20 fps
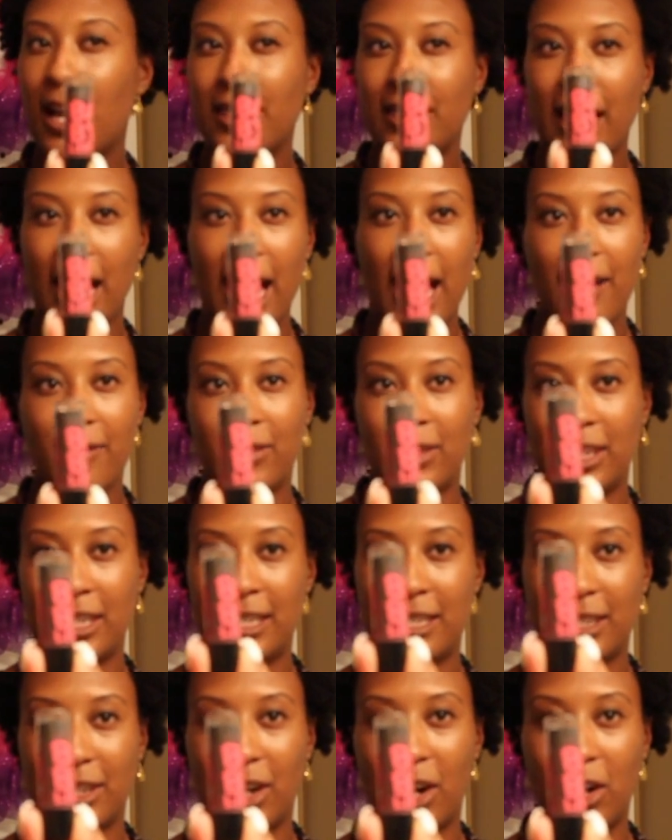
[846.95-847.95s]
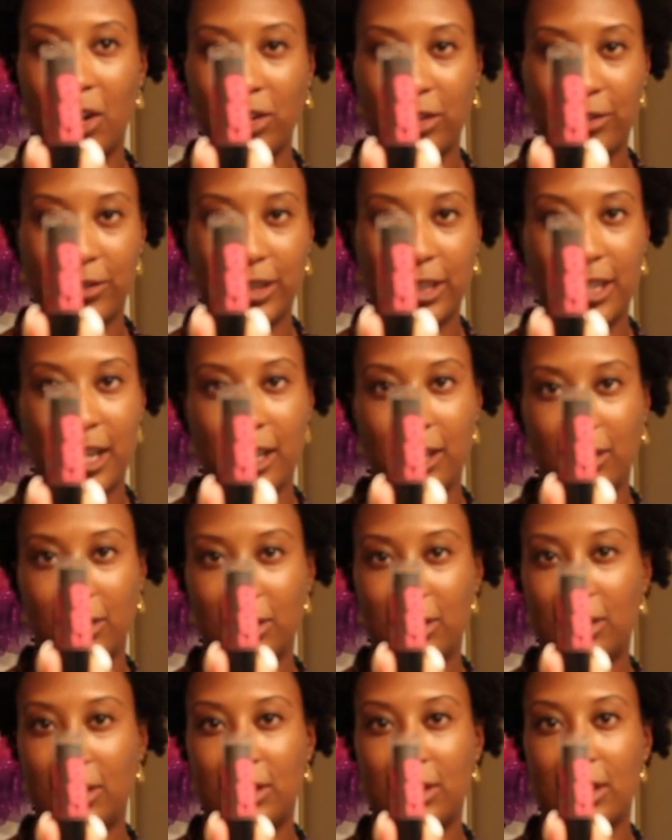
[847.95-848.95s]
They have these in all different
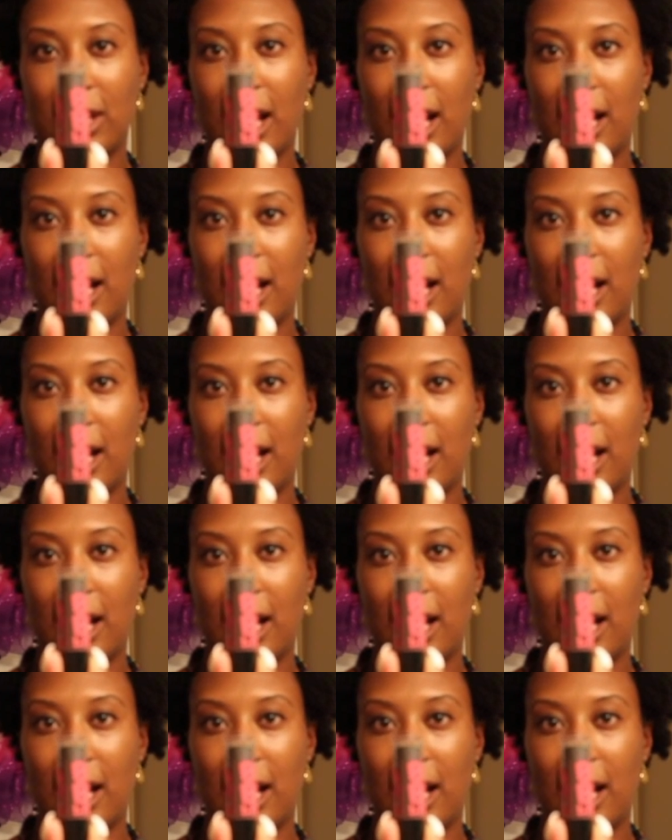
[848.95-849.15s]
colors.